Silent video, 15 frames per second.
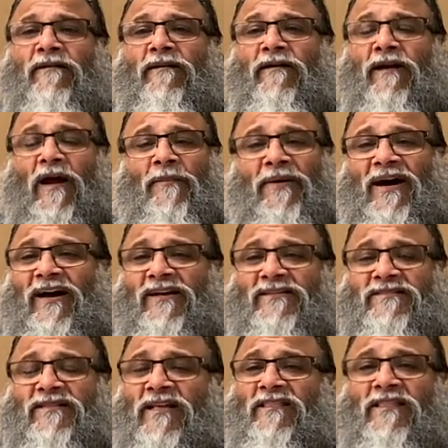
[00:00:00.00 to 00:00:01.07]
Rama
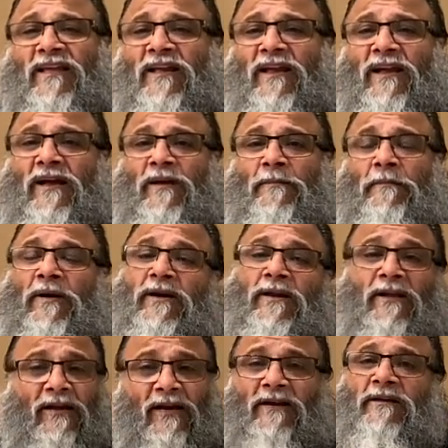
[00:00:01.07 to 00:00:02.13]
has nothing, but
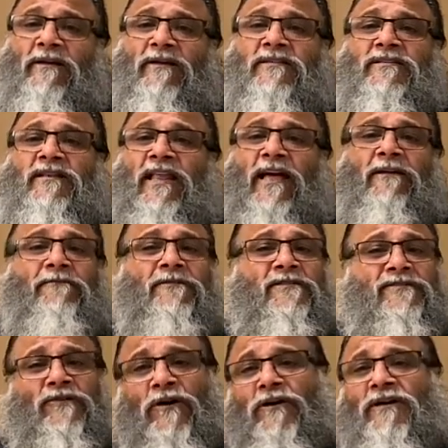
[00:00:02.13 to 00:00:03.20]
yet his life
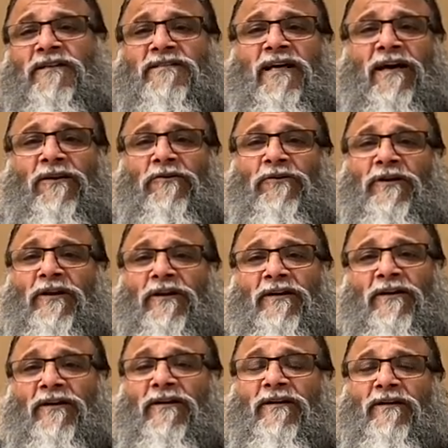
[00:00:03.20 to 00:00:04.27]
is not desire
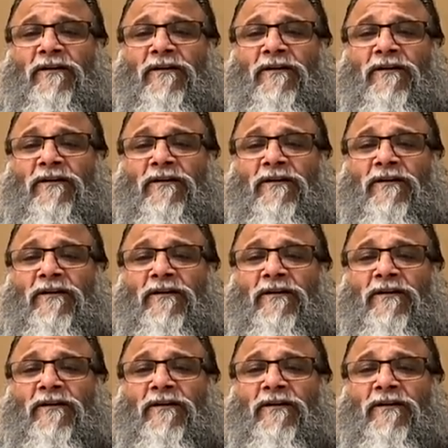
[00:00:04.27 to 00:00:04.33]
oriented.